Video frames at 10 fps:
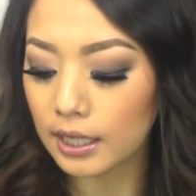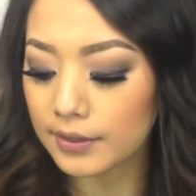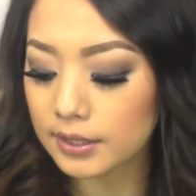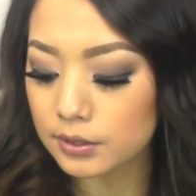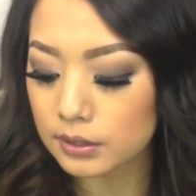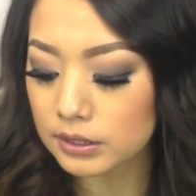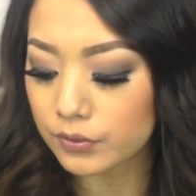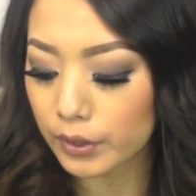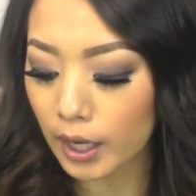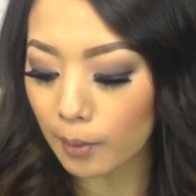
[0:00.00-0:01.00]
and this one is
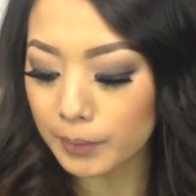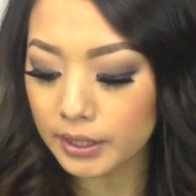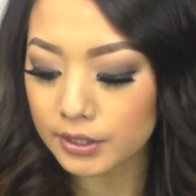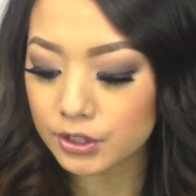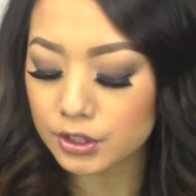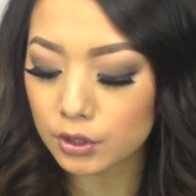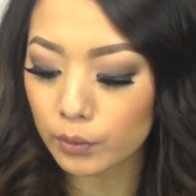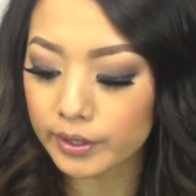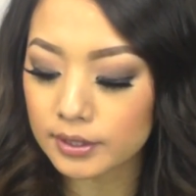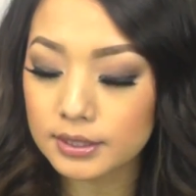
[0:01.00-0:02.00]
for combination
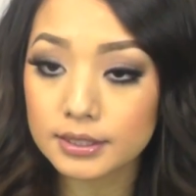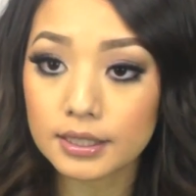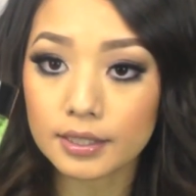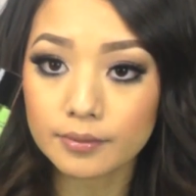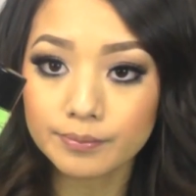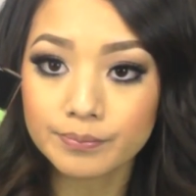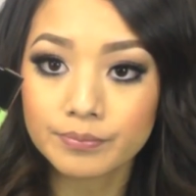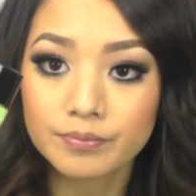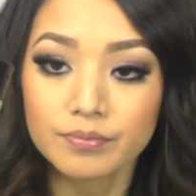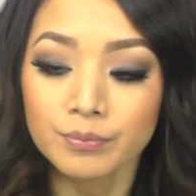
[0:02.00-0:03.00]
to oily skin,
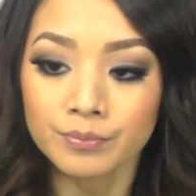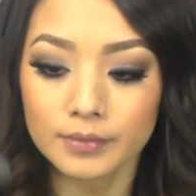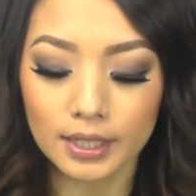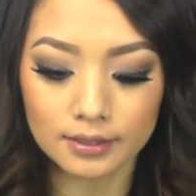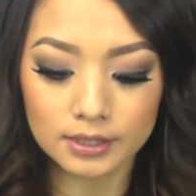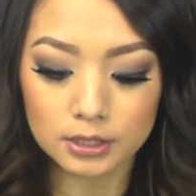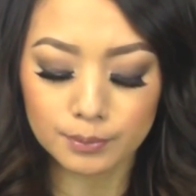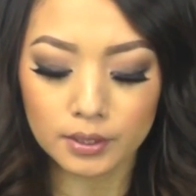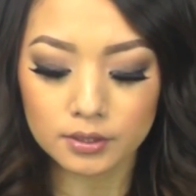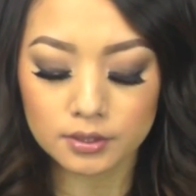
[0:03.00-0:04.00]
and this
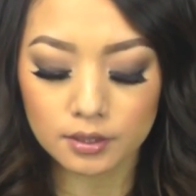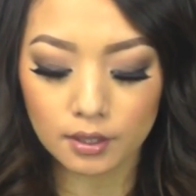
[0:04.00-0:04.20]
smells